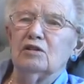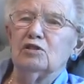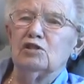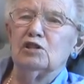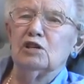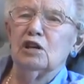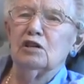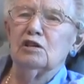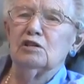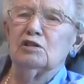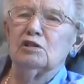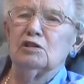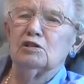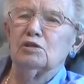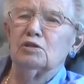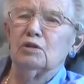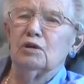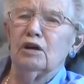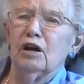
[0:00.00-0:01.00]
she had a
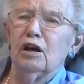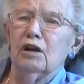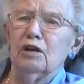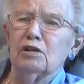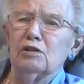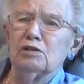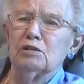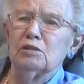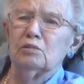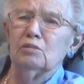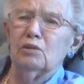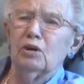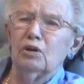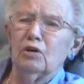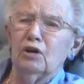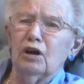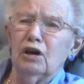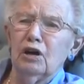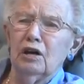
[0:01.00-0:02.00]
sister Alice and
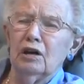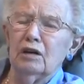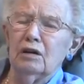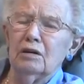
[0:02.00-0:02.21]
Marianne,